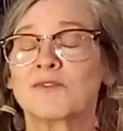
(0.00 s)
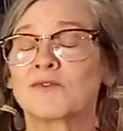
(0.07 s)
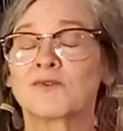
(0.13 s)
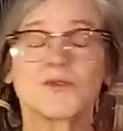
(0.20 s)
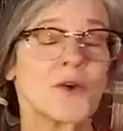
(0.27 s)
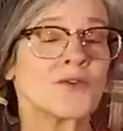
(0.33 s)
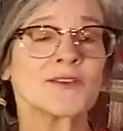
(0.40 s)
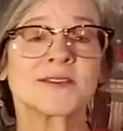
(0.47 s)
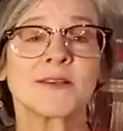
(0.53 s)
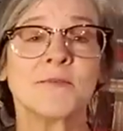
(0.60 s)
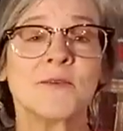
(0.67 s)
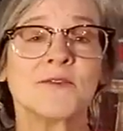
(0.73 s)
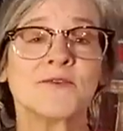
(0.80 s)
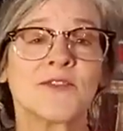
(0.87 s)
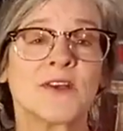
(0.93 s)
throw some
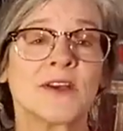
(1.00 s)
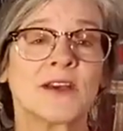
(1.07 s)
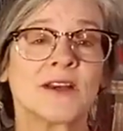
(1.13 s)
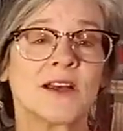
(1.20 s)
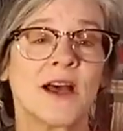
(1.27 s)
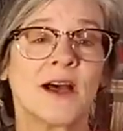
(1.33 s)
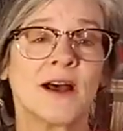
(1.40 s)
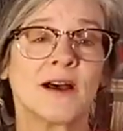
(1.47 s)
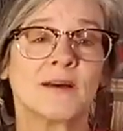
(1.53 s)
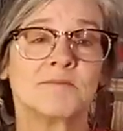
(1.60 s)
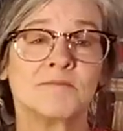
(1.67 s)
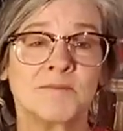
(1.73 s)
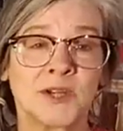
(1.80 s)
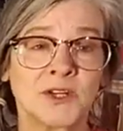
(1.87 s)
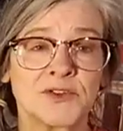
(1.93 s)
of the
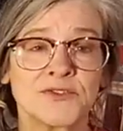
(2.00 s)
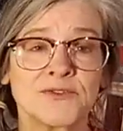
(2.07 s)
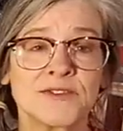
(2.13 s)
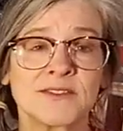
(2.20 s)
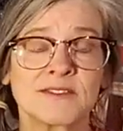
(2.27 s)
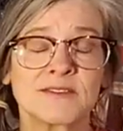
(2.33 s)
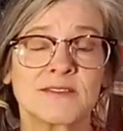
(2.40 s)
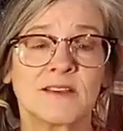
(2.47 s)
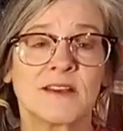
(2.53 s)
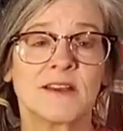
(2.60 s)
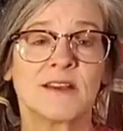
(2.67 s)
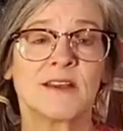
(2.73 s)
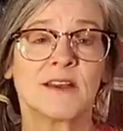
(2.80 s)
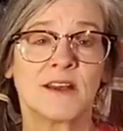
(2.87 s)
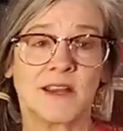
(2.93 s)
pictures
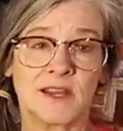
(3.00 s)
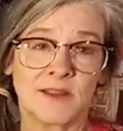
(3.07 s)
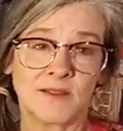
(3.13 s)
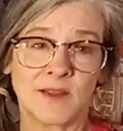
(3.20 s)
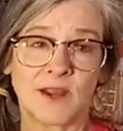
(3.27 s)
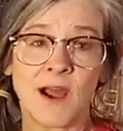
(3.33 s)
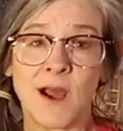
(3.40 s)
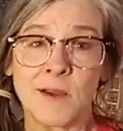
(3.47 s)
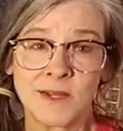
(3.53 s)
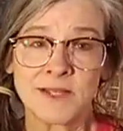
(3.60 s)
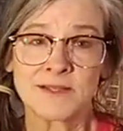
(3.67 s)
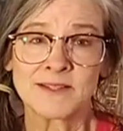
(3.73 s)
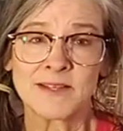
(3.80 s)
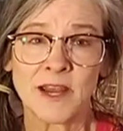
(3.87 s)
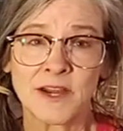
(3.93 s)
in the
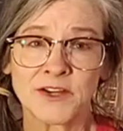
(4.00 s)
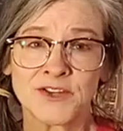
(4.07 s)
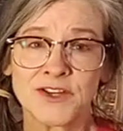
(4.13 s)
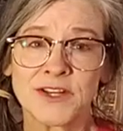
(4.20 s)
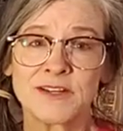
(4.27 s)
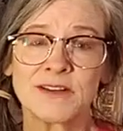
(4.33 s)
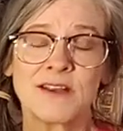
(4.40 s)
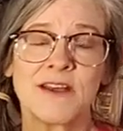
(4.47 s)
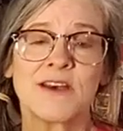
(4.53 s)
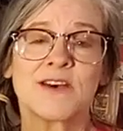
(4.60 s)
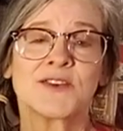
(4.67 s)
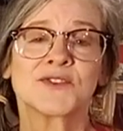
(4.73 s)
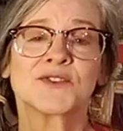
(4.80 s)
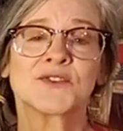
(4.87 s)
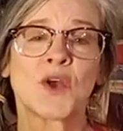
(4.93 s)
comments section
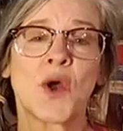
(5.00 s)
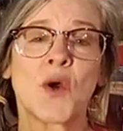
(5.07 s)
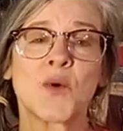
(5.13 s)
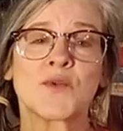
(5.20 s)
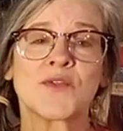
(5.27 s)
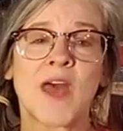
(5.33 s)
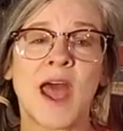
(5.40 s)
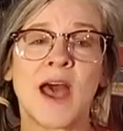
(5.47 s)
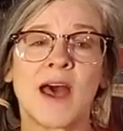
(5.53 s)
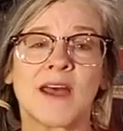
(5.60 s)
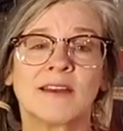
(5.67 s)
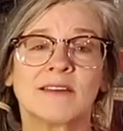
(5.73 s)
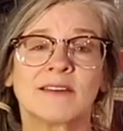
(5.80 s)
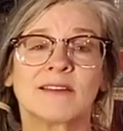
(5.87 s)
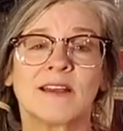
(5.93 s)
so
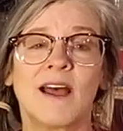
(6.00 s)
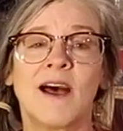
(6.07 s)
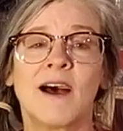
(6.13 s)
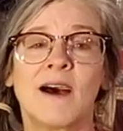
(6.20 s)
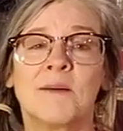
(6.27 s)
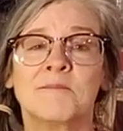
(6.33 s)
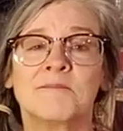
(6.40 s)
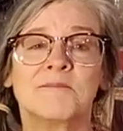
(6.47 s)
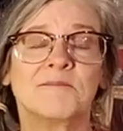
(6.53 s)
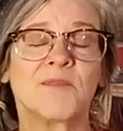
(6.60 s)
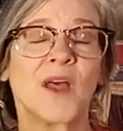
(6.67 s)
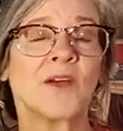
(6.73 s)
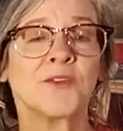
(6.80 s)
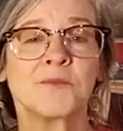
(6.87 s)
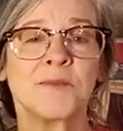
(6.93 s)
that
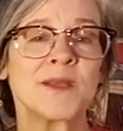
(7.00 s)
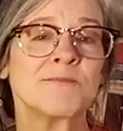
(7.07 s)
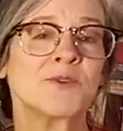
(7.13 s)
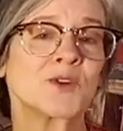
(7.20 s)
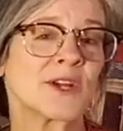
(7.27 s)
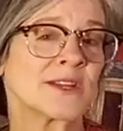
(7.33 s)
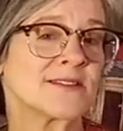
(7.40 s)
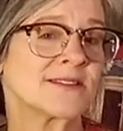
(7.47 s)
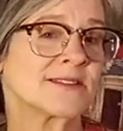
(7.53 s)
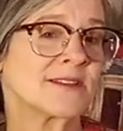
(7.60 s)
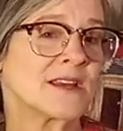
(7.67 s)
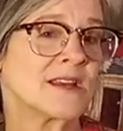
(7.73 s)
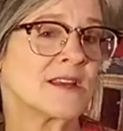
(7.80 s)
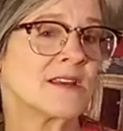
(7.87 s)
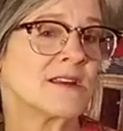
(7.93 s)
other people can
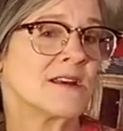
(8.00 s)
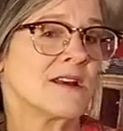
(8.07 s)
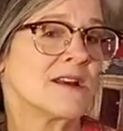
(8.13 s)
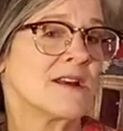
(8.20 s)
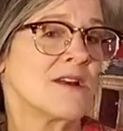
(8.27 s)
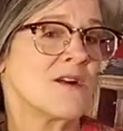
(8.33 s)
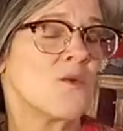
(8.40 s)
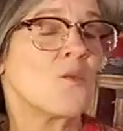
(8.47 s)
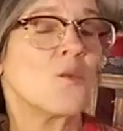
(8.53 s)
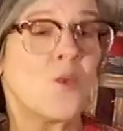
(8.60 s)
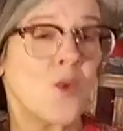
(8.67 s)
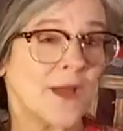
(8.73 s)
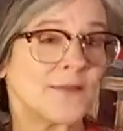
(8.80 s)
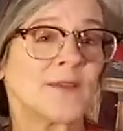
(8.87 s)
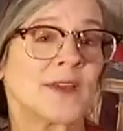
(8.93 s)
see
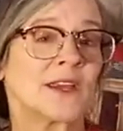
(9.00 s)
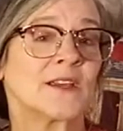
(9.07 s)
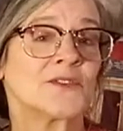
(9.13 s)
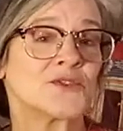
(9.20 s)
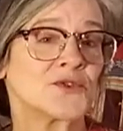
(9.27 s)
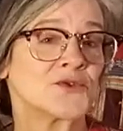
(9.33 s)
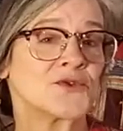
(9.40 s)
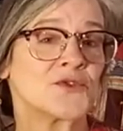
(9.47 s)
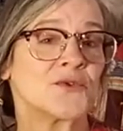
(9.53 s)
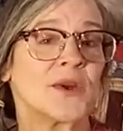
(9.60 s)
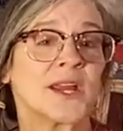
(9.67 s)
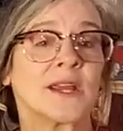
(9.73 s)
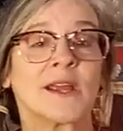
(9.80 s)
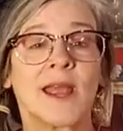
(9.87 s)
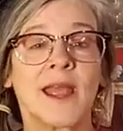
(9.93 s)
what the kids are
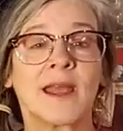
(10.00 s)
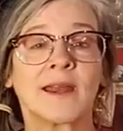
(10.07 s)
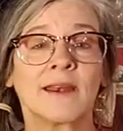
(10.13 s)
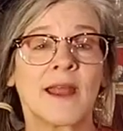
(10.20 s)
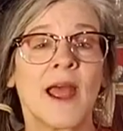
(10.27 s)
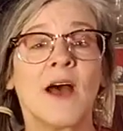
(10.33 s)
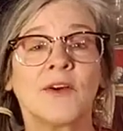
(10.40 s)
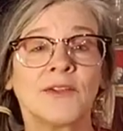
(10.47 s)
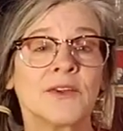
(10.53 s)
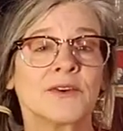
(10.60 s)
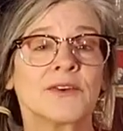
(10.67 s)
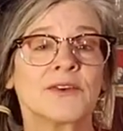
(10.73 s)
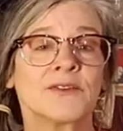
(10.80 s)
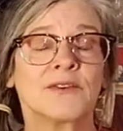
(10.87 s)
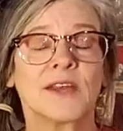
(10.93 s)
doing and how they're
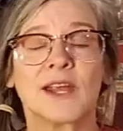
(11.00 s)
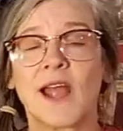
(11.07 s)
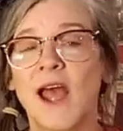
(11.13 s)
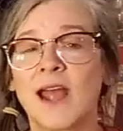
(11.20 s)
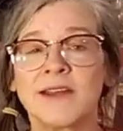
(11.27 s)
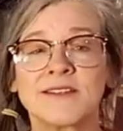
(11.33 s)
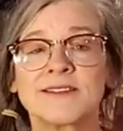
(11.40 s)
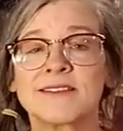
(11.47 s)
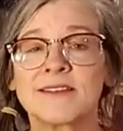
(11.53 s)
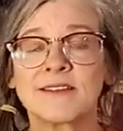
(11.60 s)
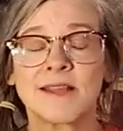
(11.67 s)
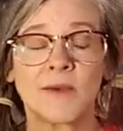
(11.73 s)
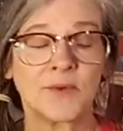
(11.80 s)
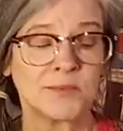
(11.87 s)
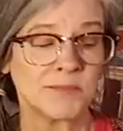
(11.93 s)
doing. I just think
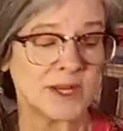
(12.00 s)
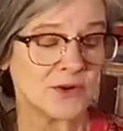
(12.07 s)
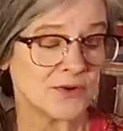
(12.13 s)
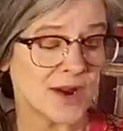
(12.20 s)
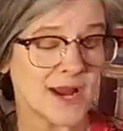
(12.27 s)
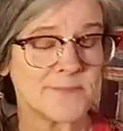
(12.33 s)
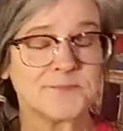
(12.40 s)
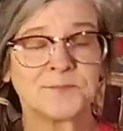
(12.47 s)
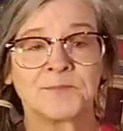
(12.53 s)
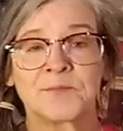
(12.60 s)
that would be great.